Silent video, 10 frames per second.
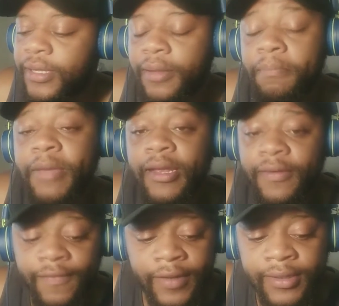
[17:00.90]
main
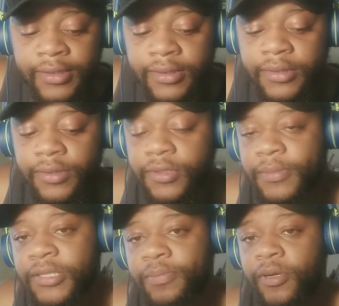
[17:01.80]
event, excuse
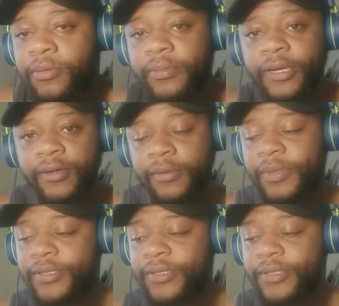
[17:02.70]
me, is probably going to be